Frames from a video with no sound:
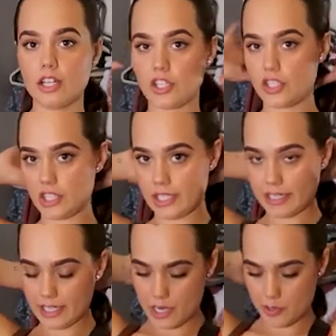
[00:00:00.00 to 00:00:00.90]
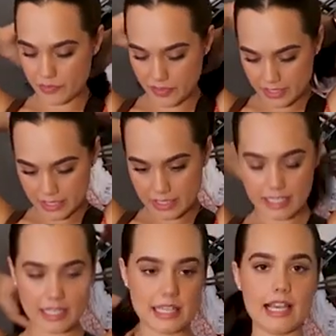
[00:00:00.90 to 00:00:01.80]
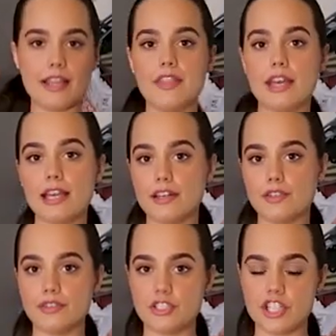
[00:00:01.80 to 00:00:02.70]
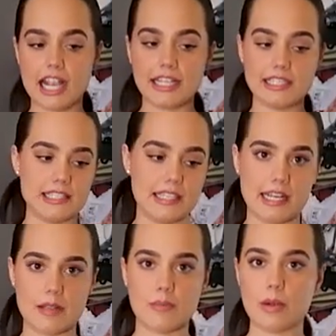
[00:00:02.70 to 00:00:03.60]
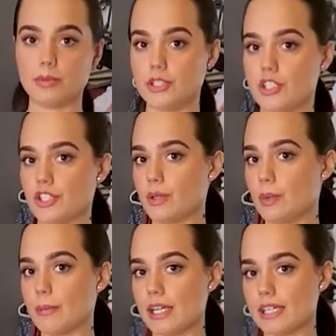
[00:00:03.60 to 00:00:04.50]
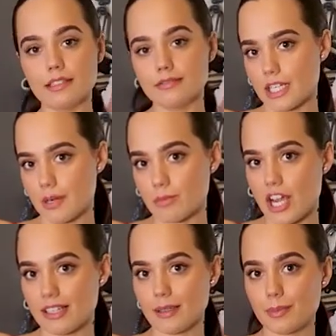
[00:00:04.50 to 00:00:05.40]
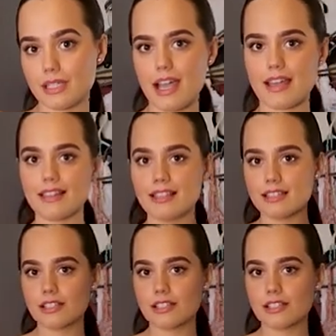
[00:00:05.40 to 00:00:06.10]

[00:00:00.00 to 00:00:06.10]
a good outfit. And then for jackets, again, I'm probably just gonna wear my denim jacket. But yeah, I think